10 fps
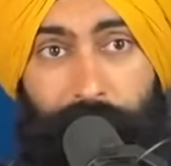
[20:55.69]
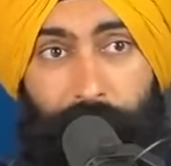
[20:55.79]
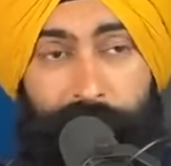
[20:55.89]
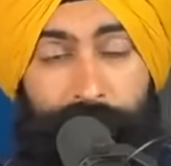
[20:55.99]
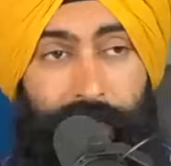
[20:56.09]

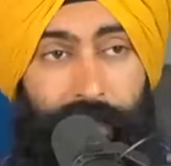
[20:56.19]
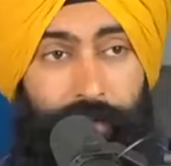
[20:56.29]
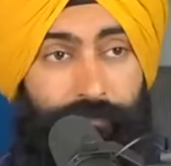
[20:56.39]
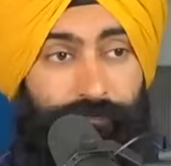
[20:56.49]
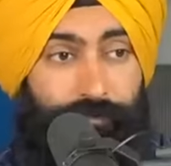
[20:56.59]
I was
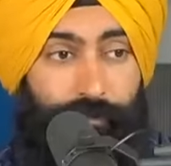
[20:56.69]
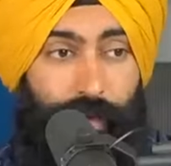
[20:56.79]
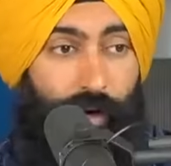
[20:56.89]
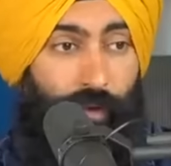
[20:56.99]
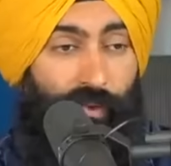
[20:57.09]
making
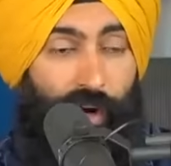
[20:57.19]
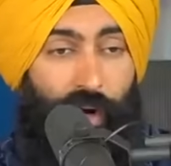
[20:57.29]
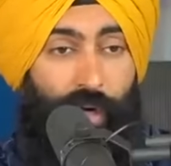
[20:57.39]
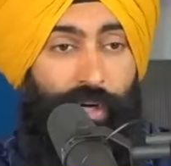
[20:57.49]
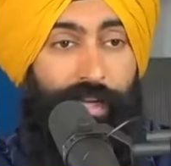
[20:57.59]
uh, over
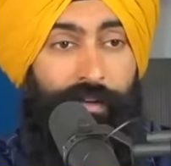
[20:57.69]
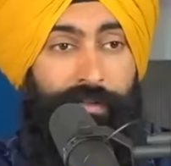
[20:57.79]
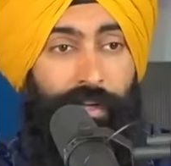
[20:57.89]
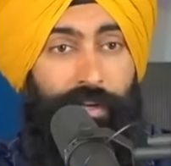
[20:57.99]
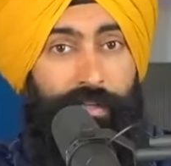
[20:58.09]

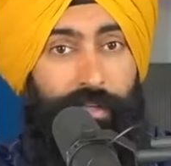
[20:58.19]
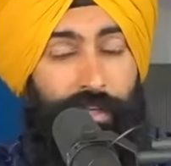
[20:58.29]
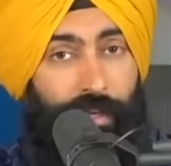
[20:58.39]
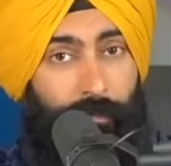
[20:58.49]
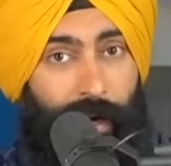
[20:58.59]
$100,000 a
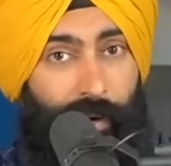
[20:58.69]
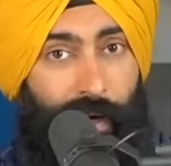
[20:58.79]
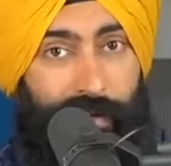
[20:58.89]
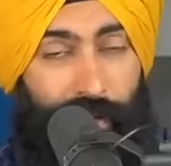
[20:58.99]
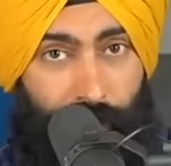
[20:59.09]
year back when
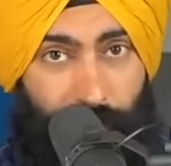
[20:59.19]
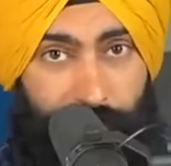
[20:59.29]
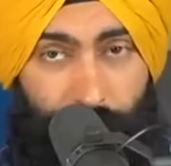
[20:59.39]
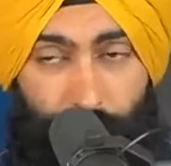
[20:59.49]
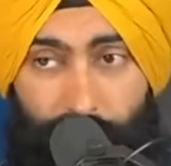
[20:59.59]
I was in law
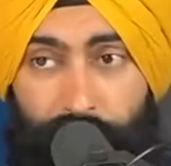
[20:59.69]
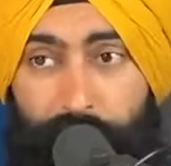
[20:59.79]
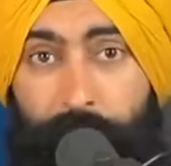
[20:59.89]
school,